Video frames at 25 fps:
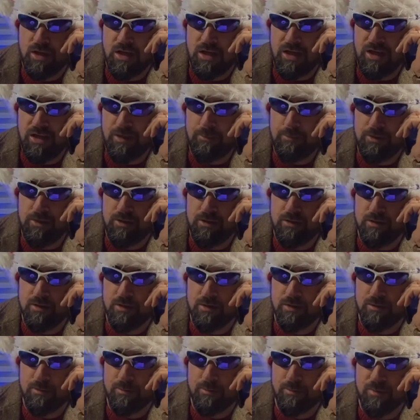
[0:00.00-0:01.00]
I mean,
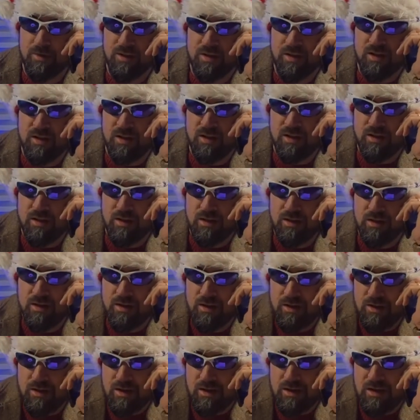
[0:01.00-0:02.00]

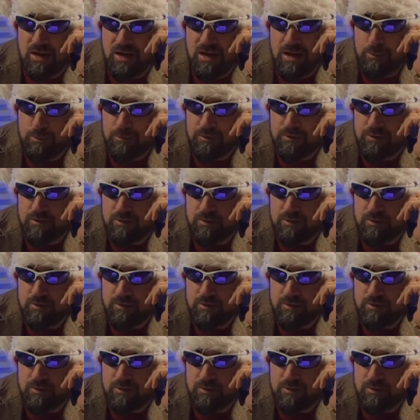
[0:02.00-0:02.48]
I was,